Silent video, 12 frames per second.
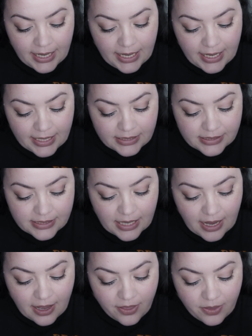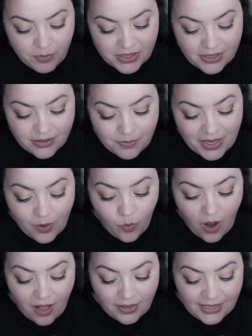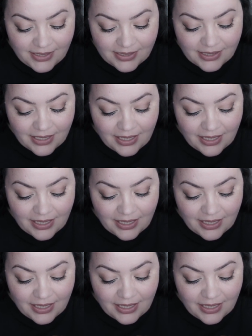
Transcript: is the Mrs. Mia Wallace.